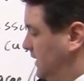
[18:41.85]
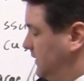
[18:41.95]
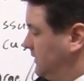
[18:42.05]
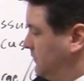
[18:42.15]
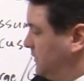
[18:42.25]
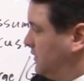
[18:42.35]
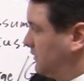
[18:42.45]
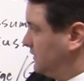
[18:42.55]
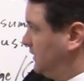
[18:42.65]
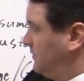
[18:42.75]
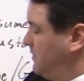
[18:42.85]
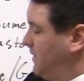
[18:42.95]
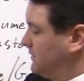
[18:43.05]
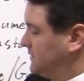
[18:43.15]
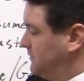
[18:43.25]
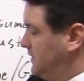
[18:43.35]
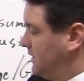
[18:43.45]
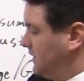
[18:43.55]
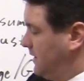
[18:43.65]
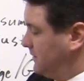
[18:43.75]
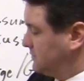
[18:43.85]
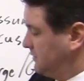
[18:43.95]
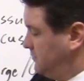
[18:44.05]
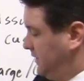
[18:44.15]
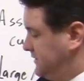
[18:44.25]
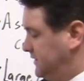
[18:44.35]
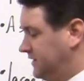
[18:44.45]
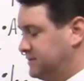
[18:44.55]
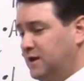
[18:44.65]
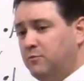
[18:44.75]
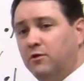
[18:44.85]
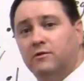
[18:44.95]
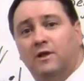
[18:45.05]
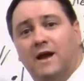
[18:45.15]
Uh, we talked a little bit about some of the economics with the PC example.